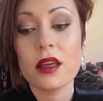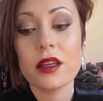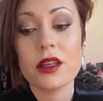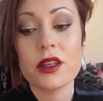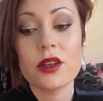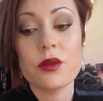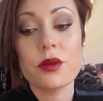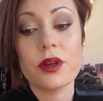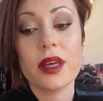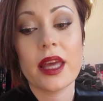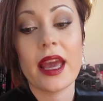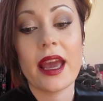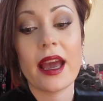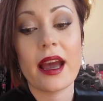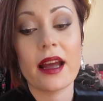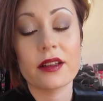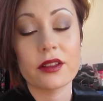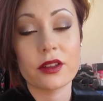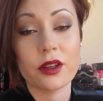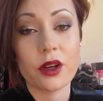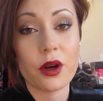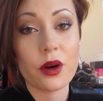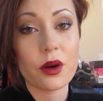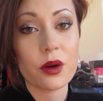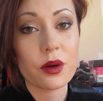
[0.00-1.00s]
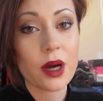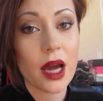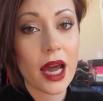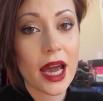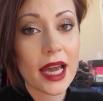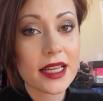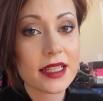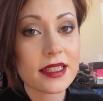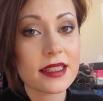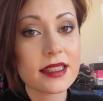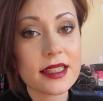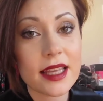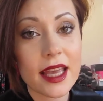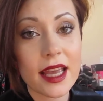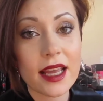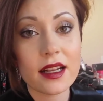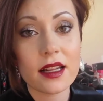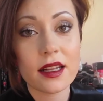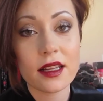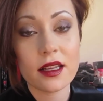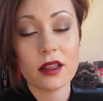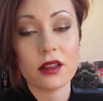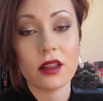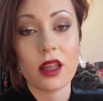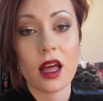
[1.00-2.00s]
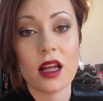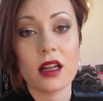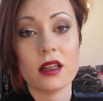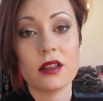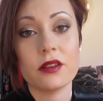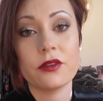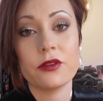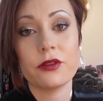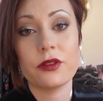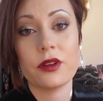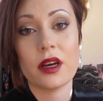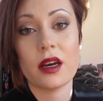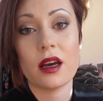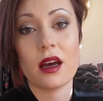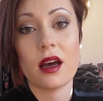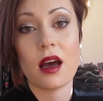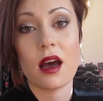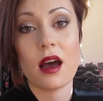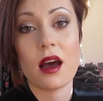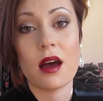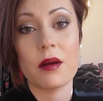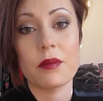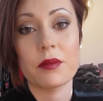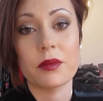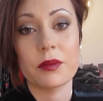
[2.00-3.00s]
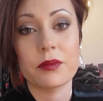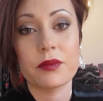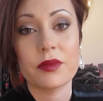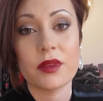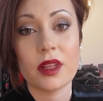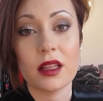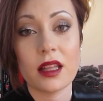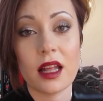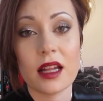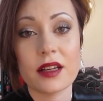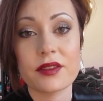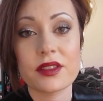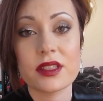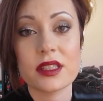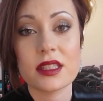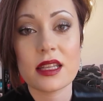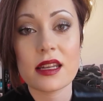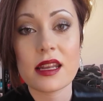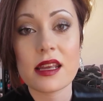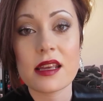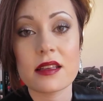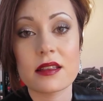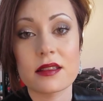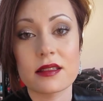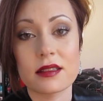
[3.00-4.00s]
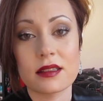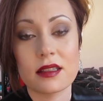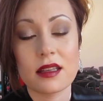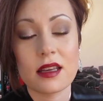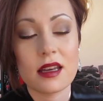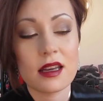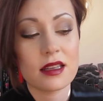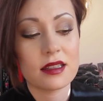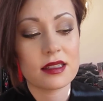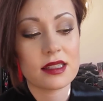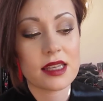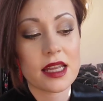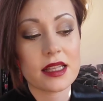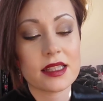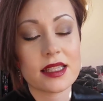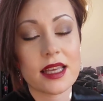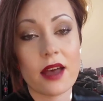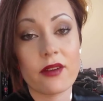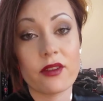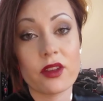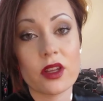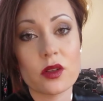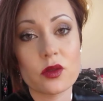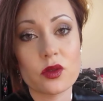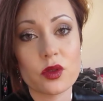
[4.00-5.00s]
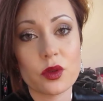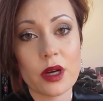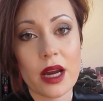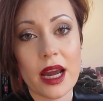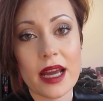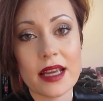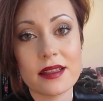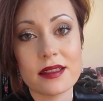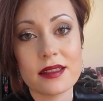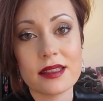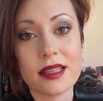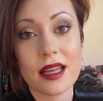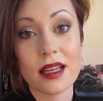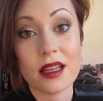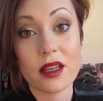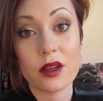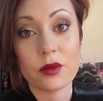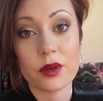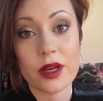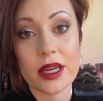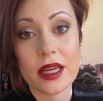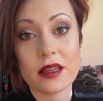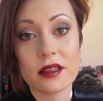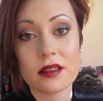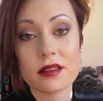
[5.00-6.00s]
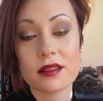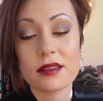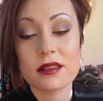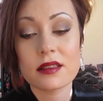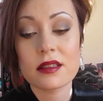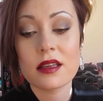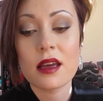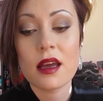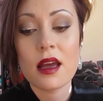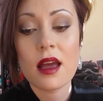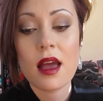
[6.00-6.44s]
You can go ice skating. A lot of states have indoor ice skating rinks.